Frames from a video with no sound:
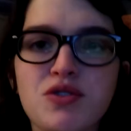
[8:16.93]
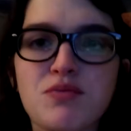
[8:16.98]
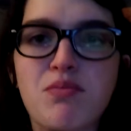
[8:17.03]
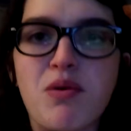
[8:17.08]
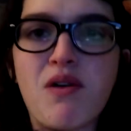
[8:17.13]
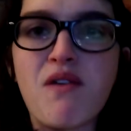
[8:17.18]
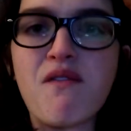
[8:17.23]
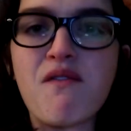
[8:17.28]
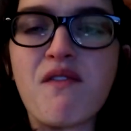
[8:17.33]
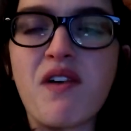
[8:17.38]
was a
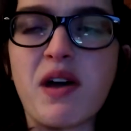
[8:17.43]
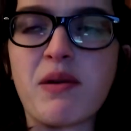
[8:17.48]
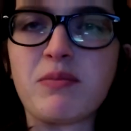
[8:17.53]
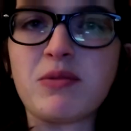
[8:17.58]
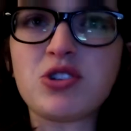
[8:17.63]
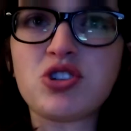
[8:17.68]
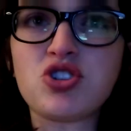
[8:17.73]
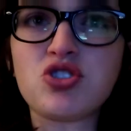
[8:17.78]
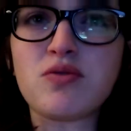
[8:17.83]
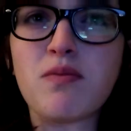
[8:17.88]
bit
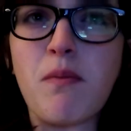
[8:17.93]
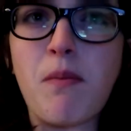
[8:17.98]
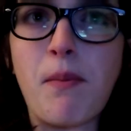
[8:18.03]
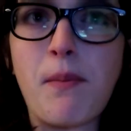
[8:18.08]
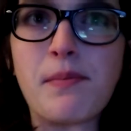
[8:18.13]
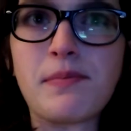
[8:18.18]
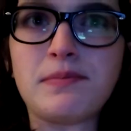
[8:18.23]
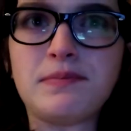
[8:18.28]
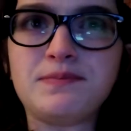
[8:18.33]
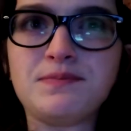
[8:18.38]
famished,
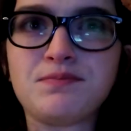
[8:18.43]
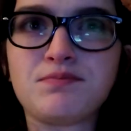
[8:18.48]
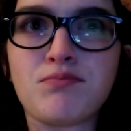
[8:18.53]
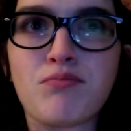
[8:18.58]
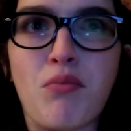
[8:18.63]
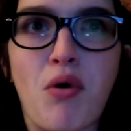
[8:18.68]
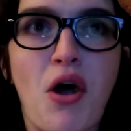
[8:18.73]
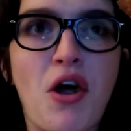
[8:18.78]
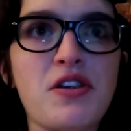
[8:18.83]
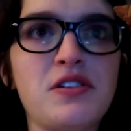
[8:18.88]

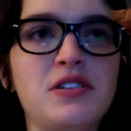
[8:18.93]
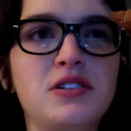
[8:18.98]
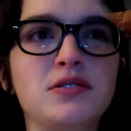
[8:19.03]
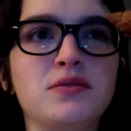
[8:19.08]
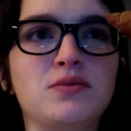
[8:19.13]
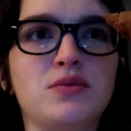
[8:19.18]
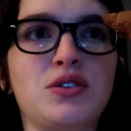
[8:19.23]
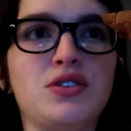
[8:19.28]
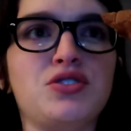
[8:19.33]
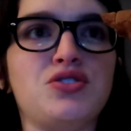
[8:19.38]
but I
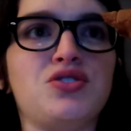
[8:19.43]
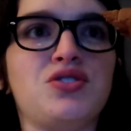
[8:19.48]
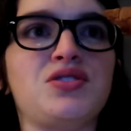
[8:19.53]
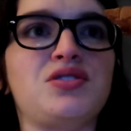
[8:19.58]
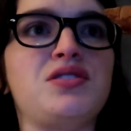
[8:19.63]
didn't want to